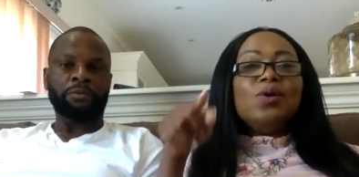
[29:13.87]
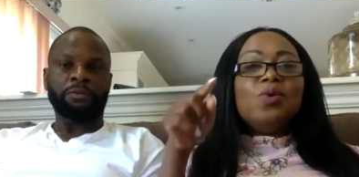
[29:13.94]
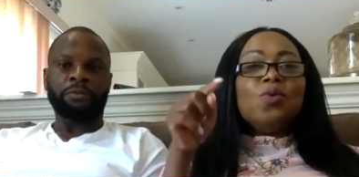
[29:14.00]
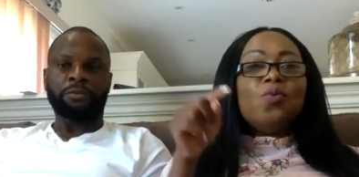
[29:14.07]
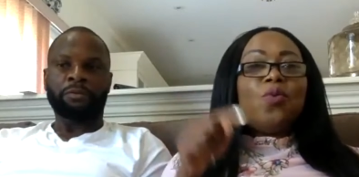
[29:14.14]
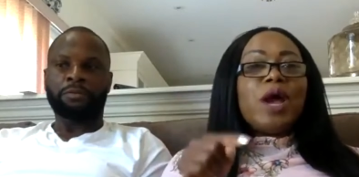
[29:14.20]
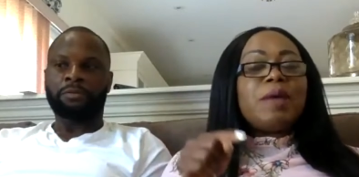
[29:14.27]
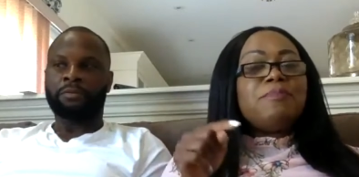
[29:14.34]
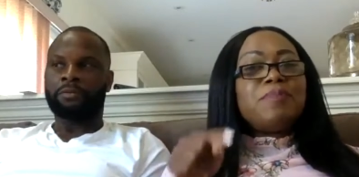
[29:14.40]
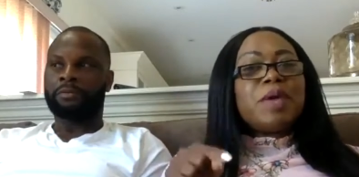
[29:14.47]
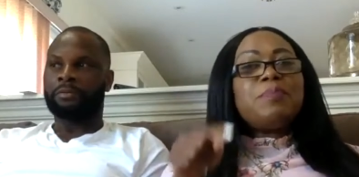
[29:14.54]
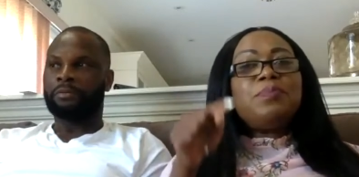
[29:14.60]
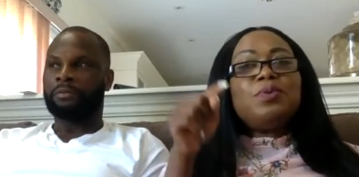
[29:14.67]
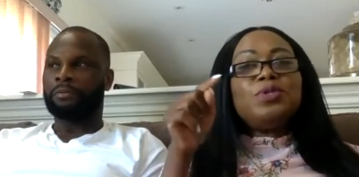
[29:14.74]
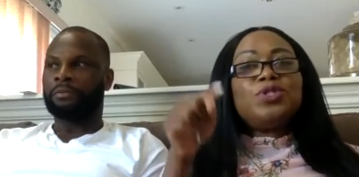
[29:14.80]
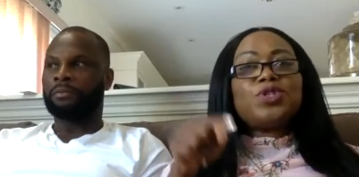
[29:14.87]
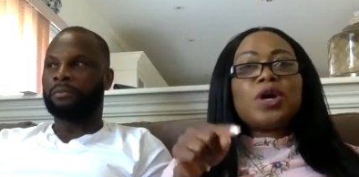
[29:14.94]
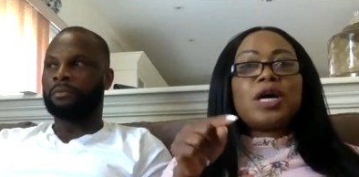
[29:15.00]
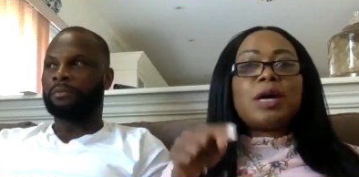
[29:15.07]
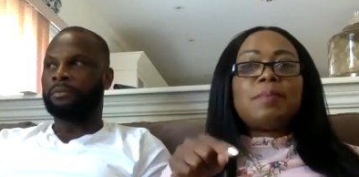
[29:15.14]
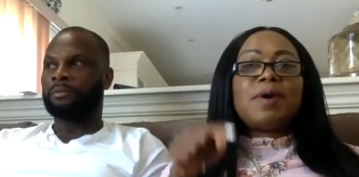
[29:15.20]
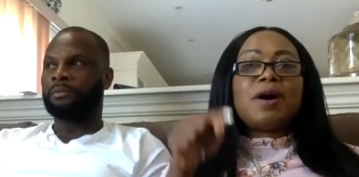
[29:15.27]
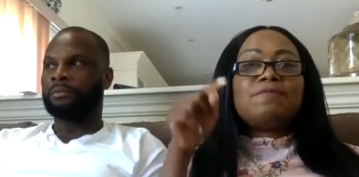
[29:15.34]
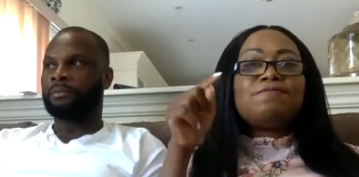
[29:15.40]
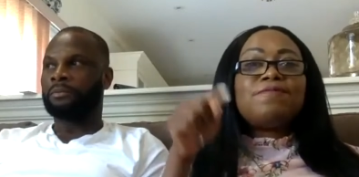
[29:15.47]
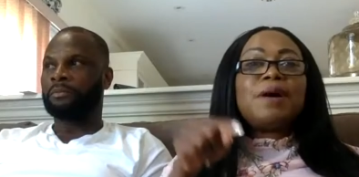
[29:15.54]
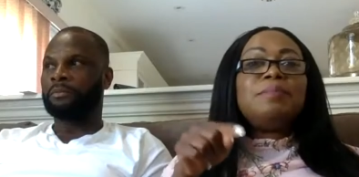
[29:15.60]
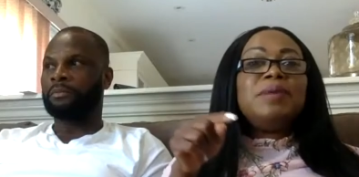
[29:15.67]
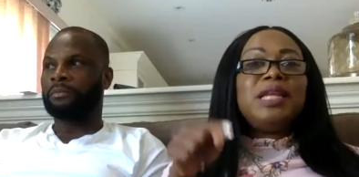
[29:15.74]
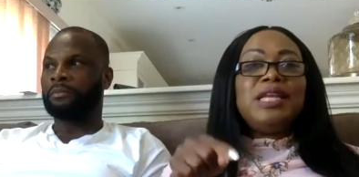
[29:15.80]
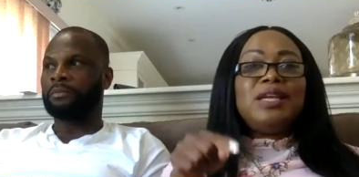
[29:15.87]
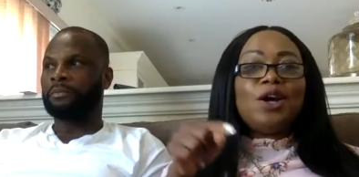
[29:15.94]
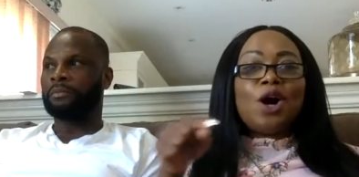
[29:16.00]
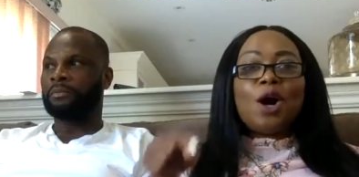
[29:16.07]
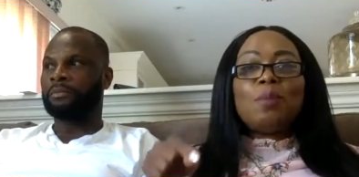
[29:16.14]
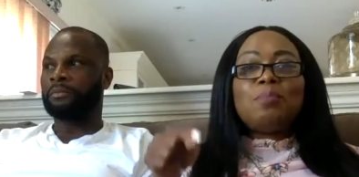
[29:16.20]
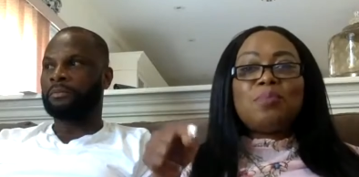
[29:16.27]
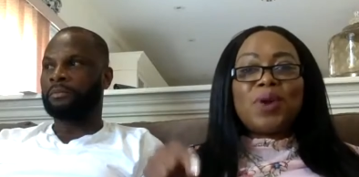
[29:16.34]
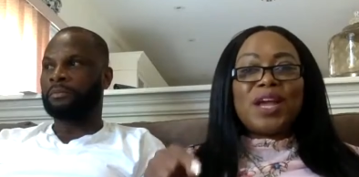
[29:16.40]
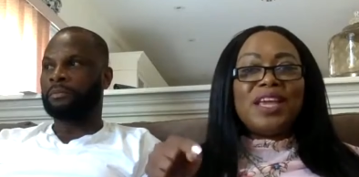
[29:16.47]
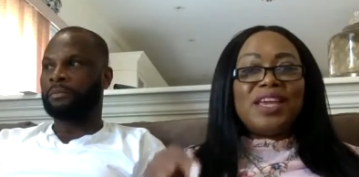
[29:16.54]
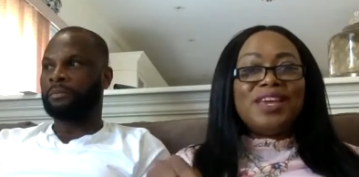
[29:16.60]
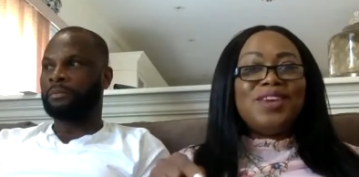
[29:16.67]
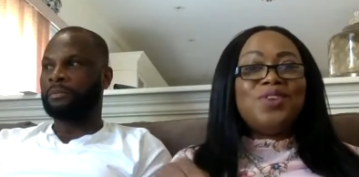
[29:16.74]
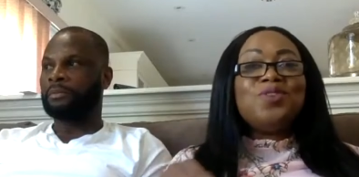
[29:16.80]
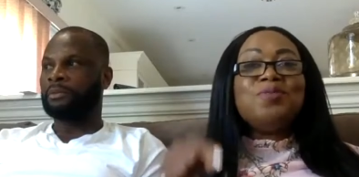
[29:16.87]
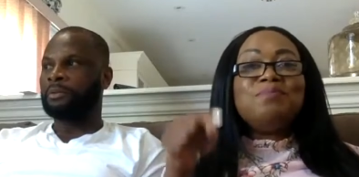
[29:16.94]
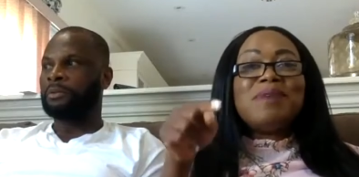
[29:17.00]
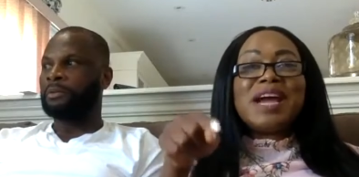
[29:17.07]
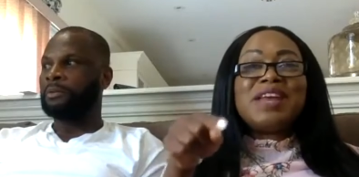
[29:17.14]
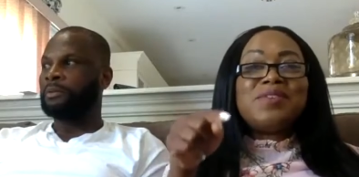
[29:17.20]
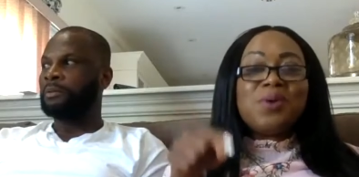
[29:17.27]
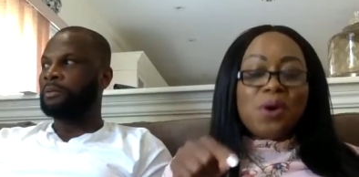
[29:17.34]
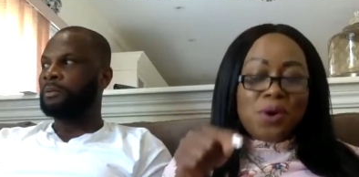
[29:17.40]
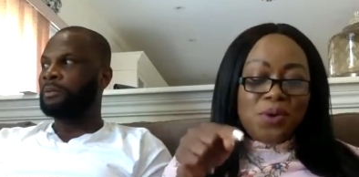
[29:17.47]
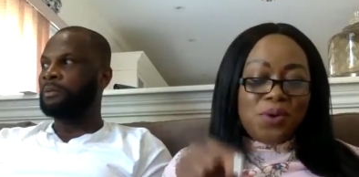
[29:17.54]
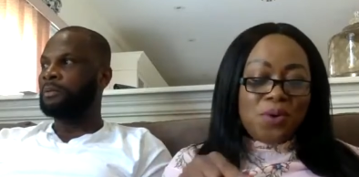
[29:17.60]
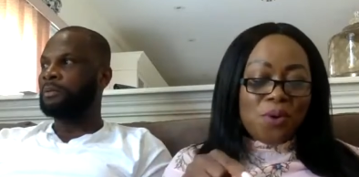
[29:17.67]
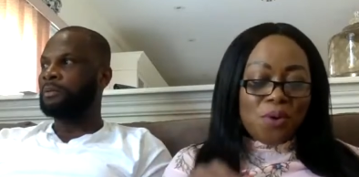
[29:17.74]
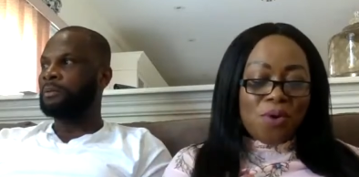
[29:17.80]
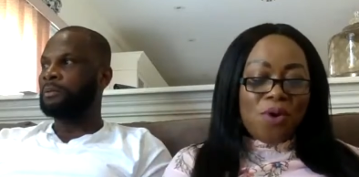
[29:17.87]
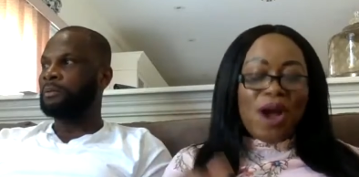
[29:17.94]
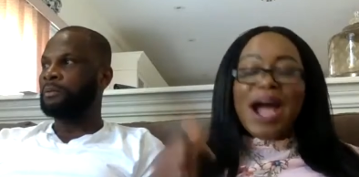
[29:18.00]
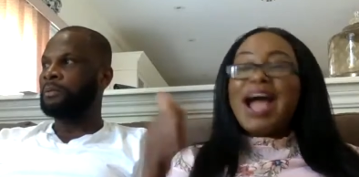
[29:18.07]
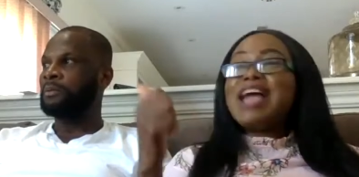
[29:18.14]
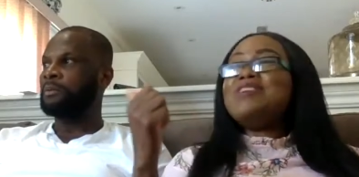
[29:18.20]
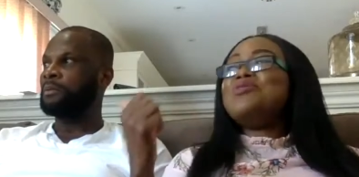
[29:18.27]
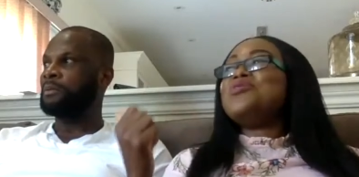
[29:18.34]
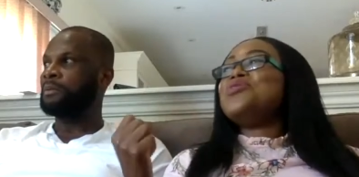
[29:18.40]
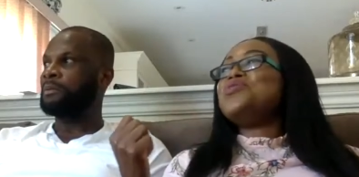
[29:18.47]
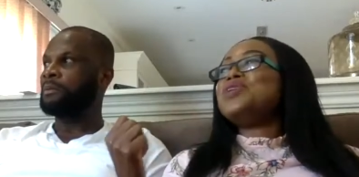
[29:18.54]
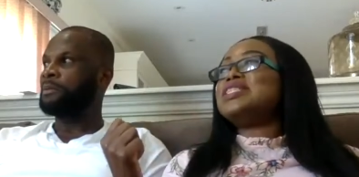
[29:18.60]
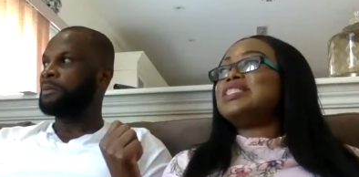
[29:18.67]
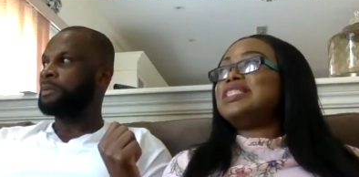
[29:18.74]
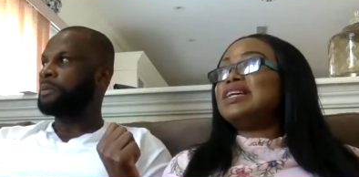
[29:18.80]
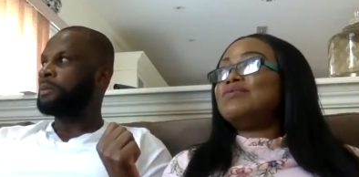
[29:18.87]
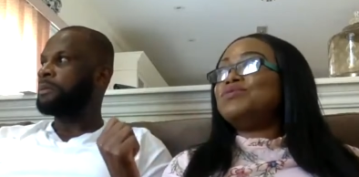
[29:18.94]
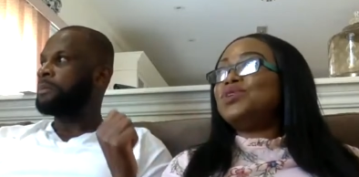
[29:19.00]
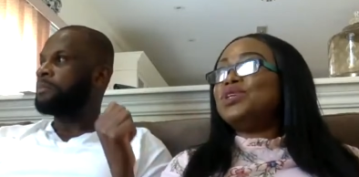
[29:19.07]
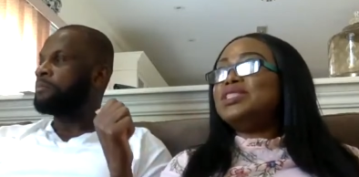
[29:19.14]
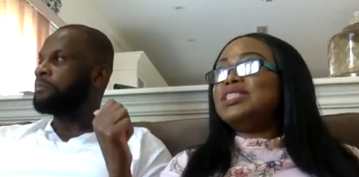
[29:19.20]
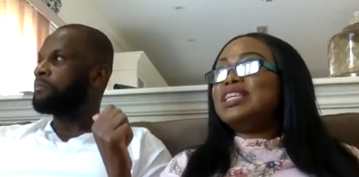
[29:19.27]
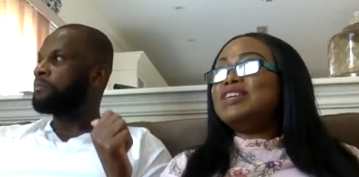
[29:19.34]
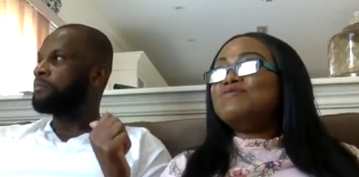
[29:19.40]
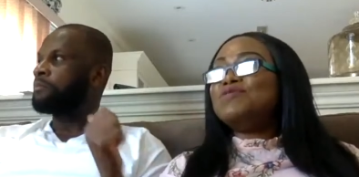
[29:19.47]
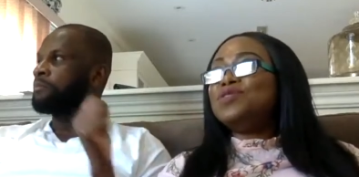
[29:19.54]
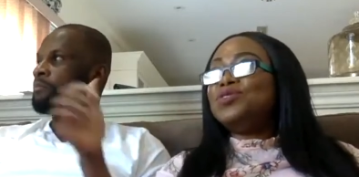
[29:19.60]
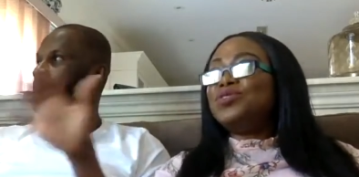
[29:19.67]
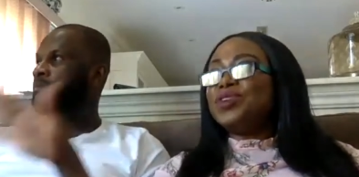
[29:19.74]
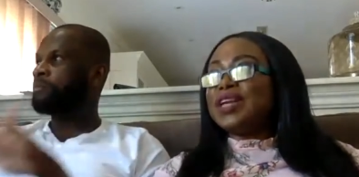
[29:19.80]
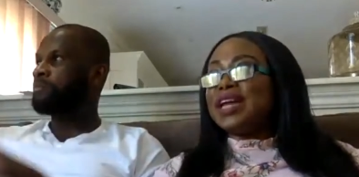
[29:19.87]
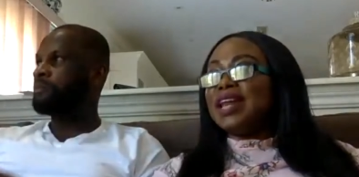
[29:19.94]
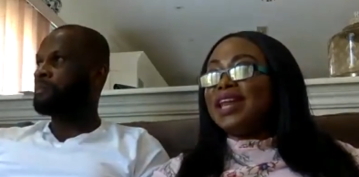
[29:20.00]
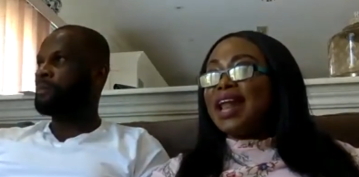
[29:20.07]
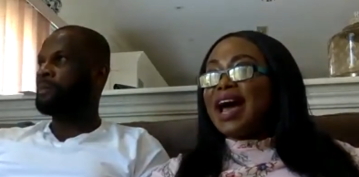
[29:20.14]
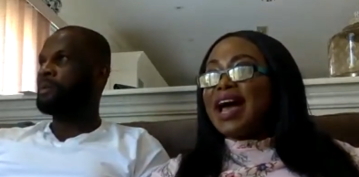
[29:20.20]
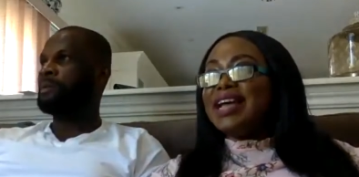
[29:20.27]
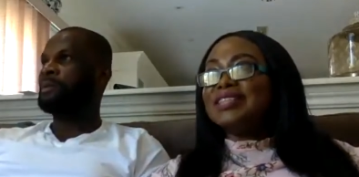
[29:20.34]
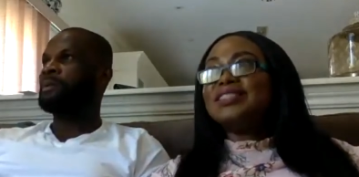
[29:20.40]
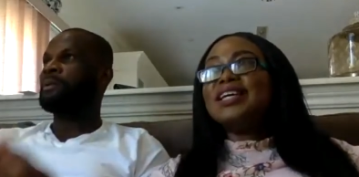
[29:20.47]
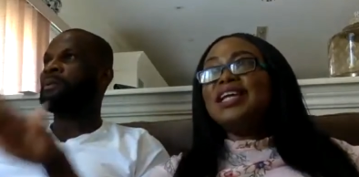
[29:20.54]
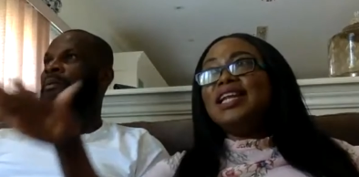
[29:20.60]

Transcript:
Speaker 1: When people talk about family upbringing, you might not know, and you yourself don't even realize.